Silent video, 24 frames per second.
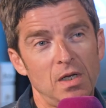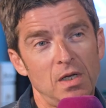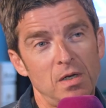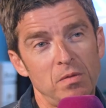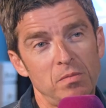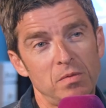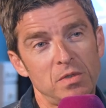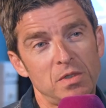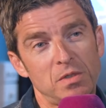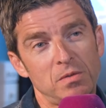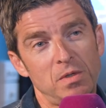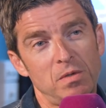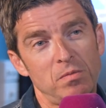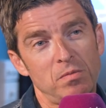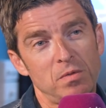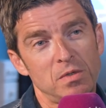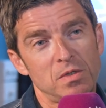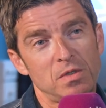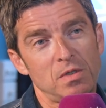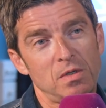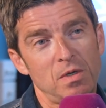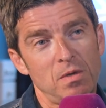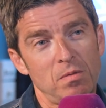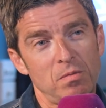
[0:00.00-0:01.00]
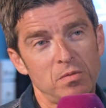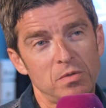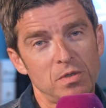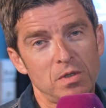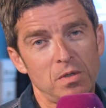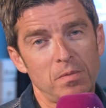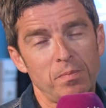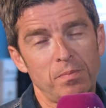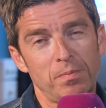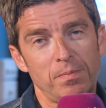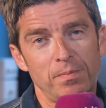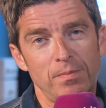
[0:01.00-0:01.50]
was really it was, good. It was it was
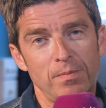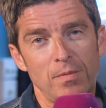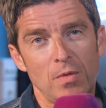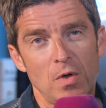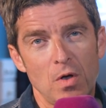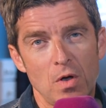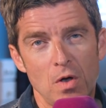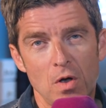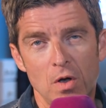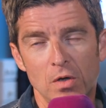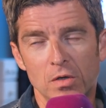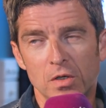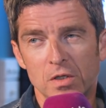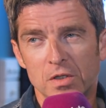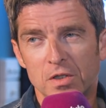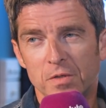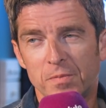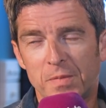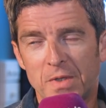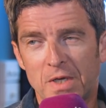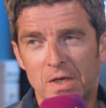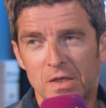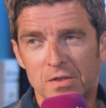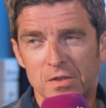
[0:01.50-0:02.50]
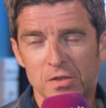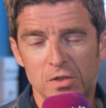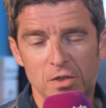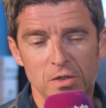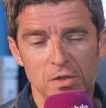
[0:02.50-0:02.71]
a honour to be asked